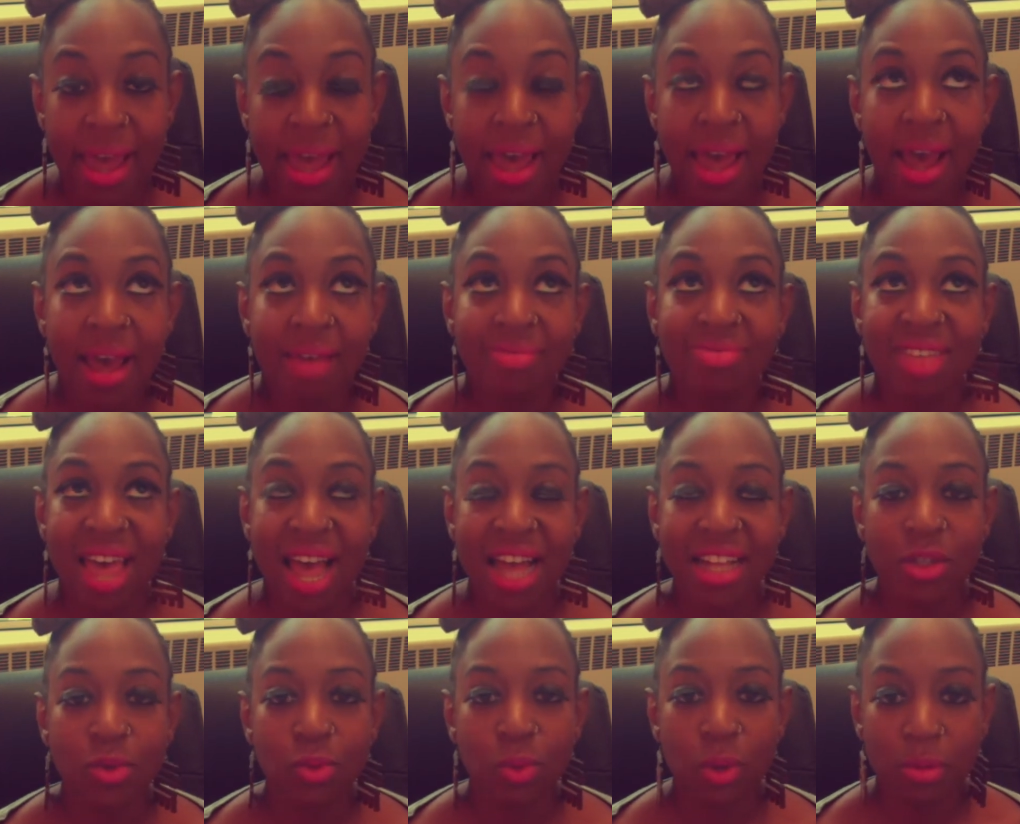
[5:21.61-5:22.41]
And
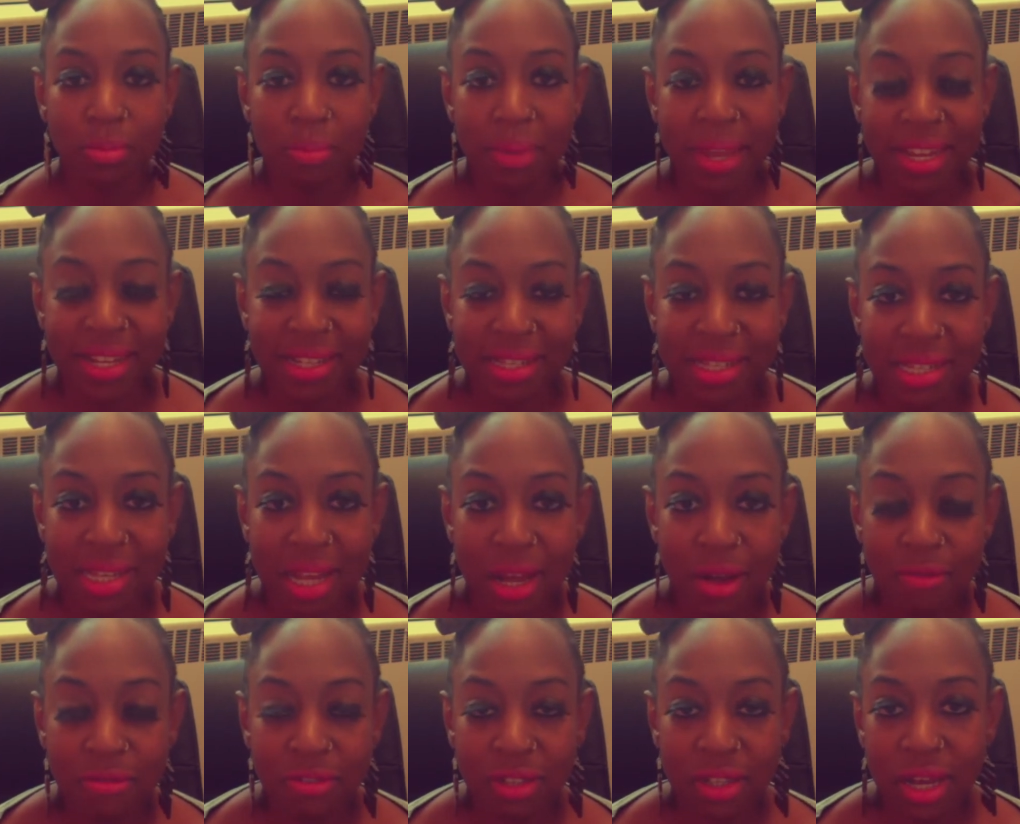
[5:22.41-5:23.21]
that's what makes
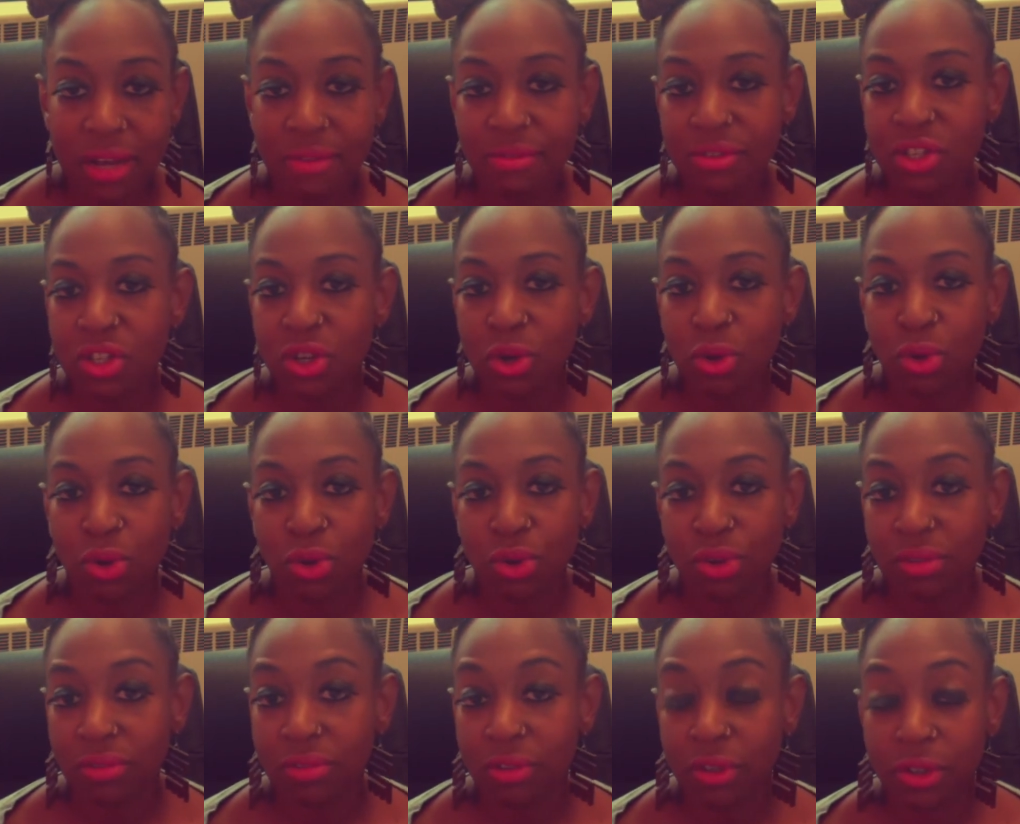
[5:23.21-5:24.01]
self-love so
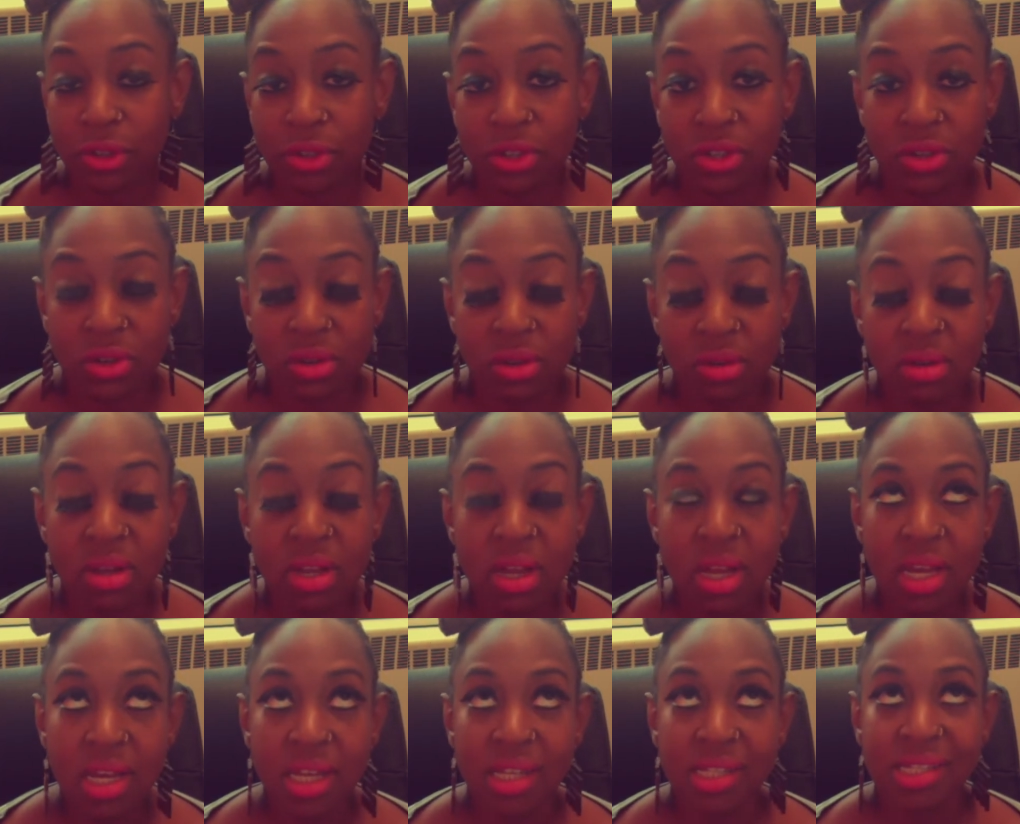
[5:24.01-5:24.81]
universal,
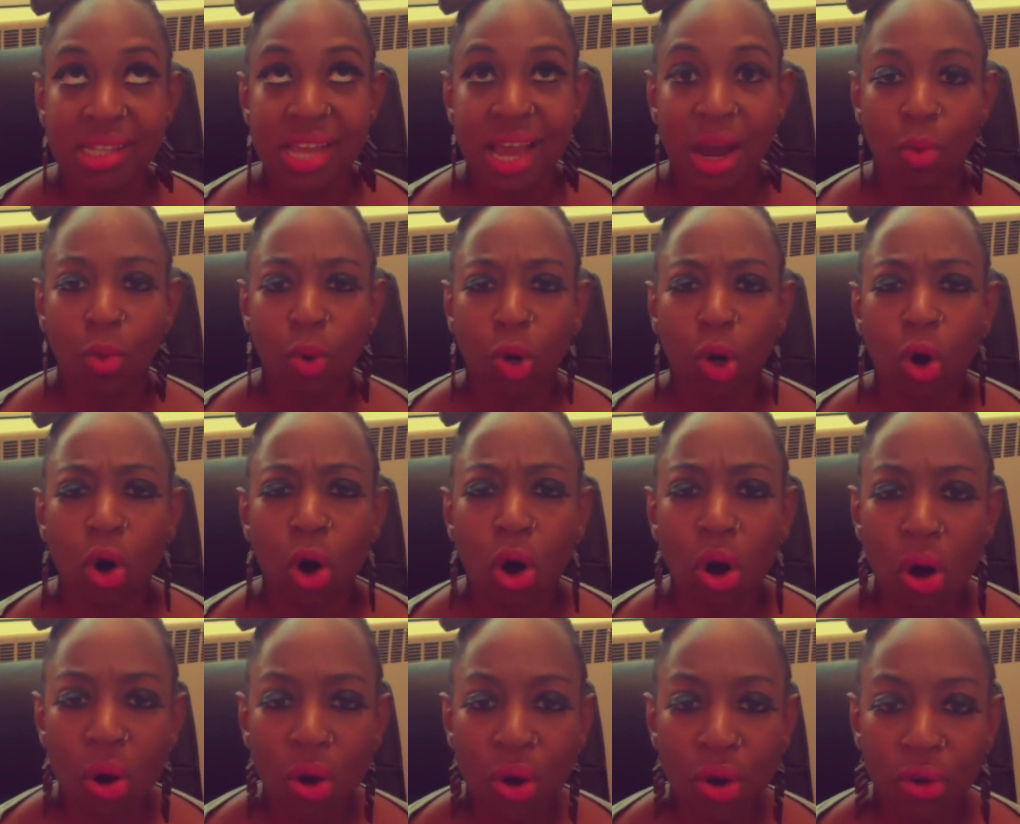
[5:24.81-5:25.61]
is that we're
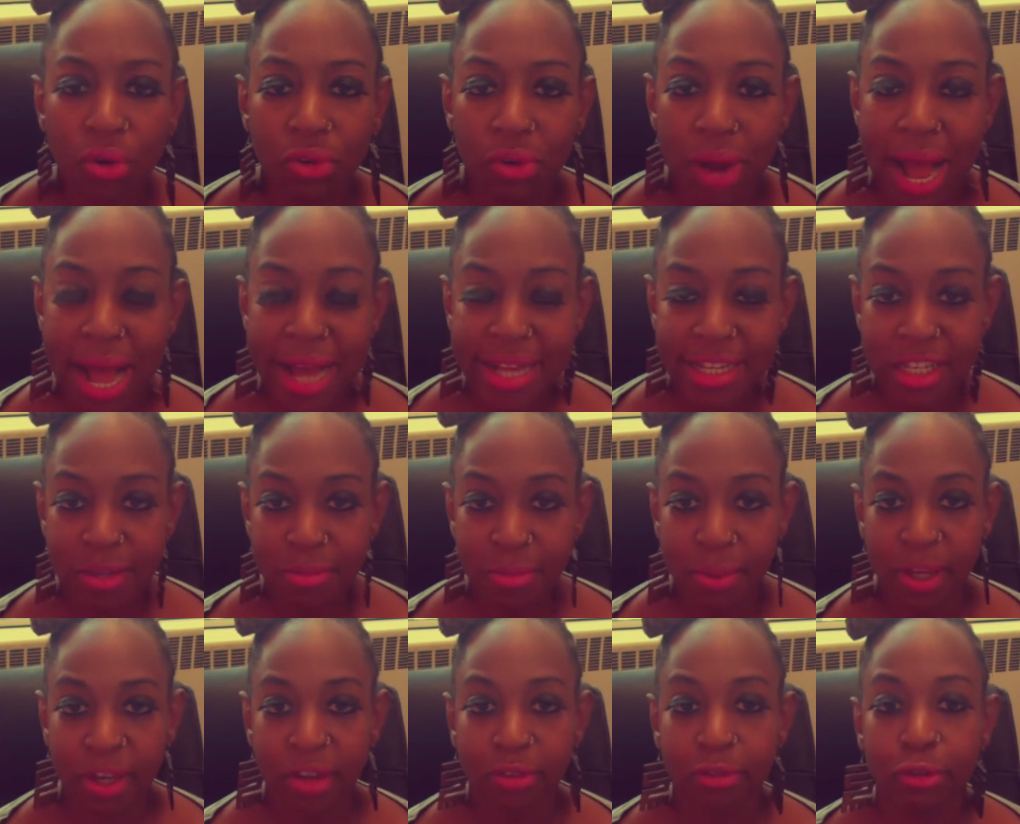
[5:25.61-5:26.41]
all
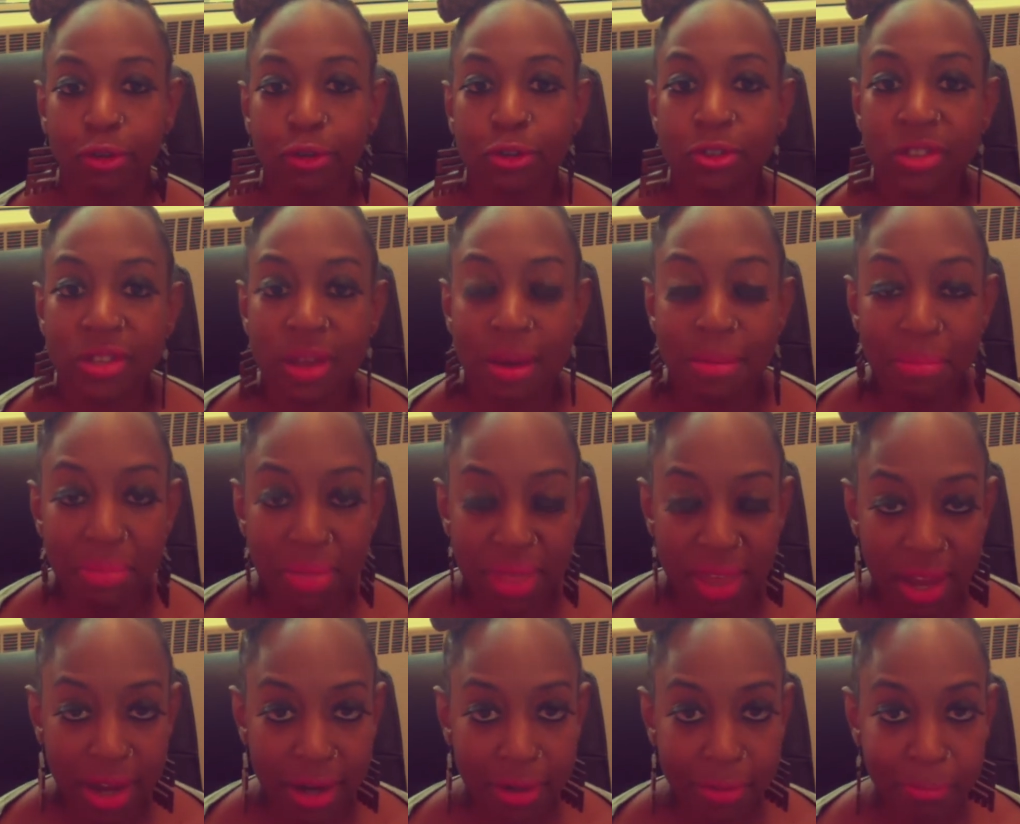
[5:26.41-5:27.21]
grasping for
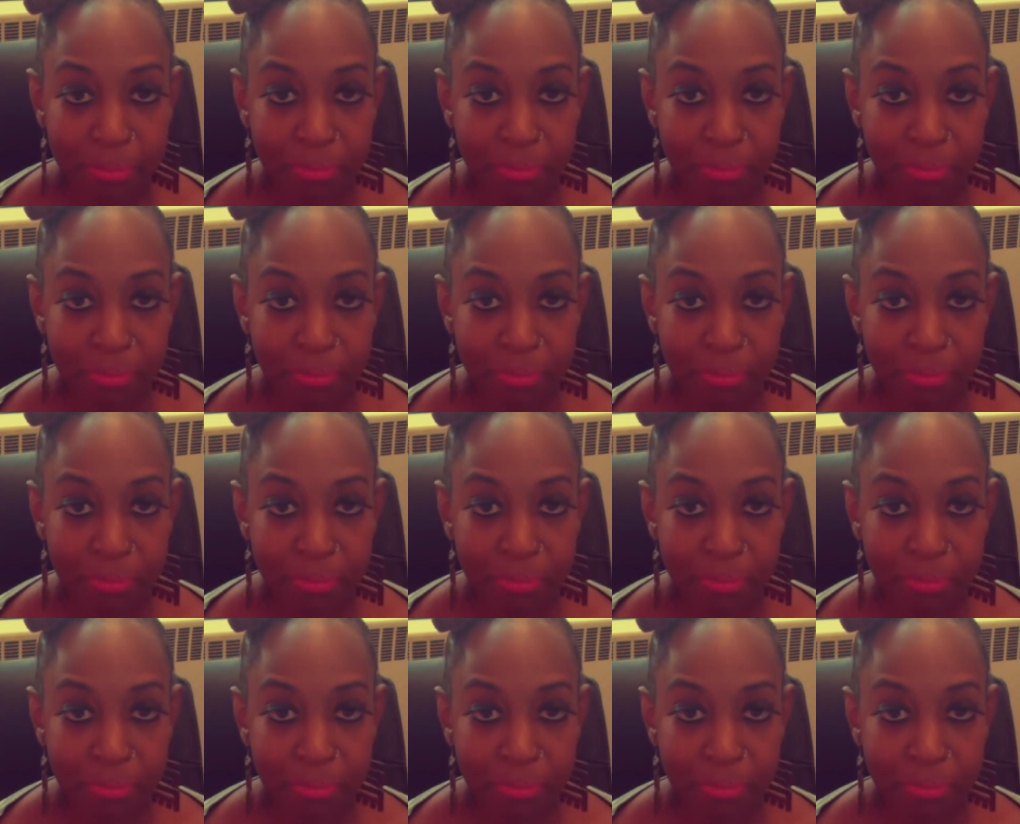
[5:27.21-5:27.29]
something.